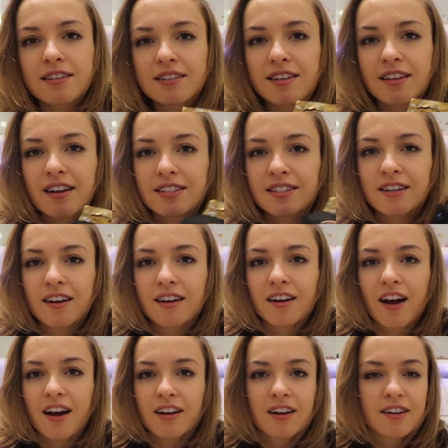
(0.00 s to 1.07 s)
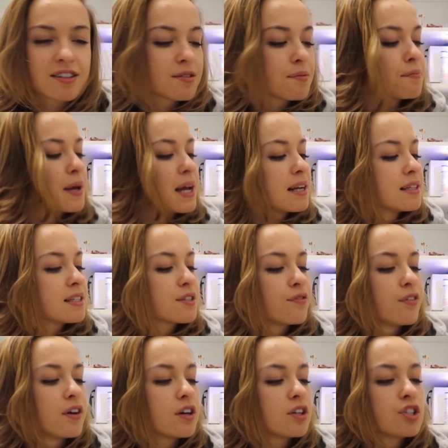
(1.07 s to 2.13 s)
this is the last thing I got. I got some Bailey's
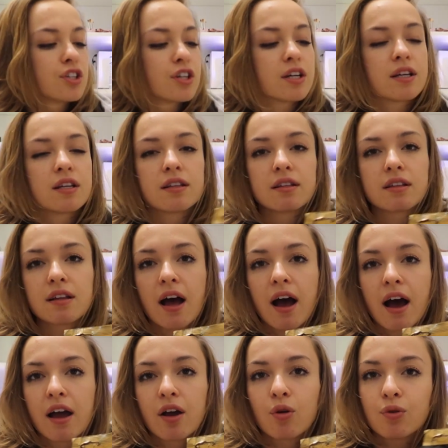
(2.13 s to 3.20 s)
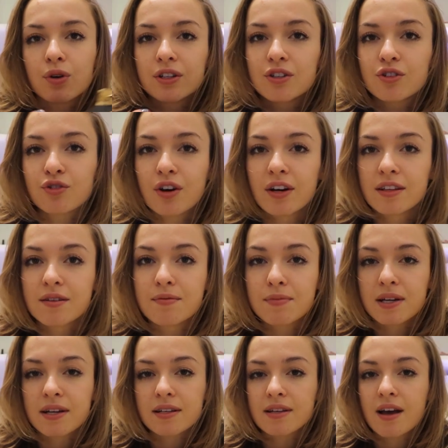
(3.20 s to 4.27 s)
fudge and I already tried them
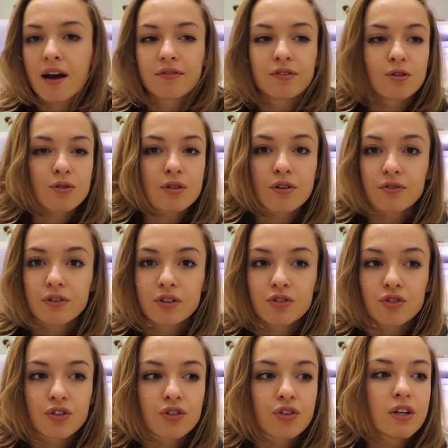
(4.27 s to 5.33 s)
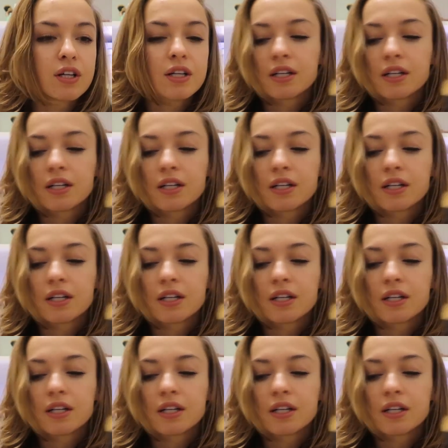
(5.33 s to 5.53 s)
because I have no self-control.